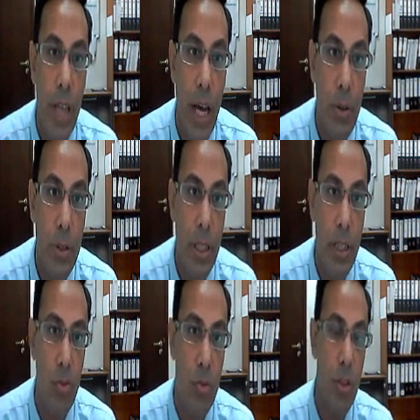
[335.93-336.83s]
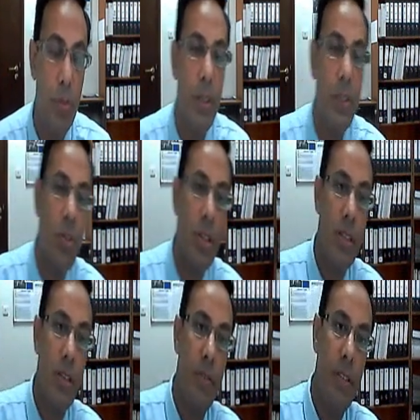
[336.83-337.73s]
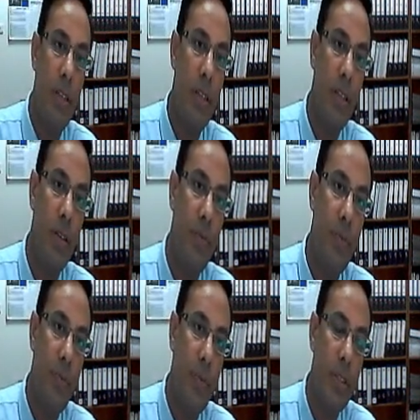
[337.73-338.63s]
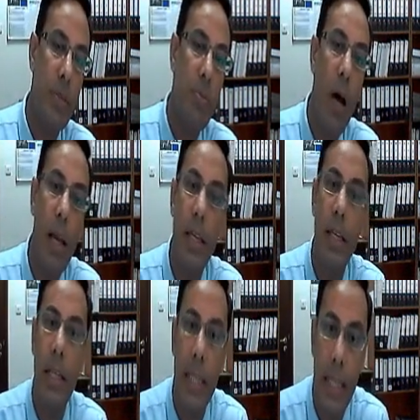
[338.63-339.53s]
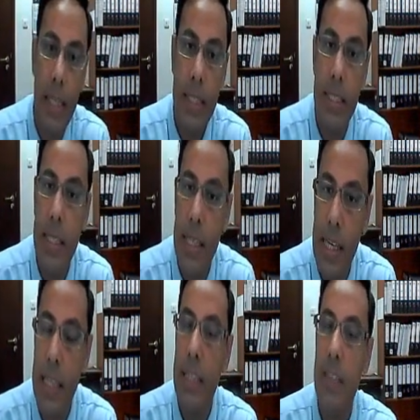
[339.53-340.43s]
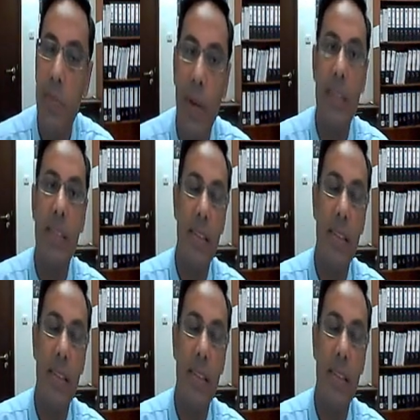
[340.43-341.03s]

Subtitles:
do not count in determining transitive. Smile, kiss, hit,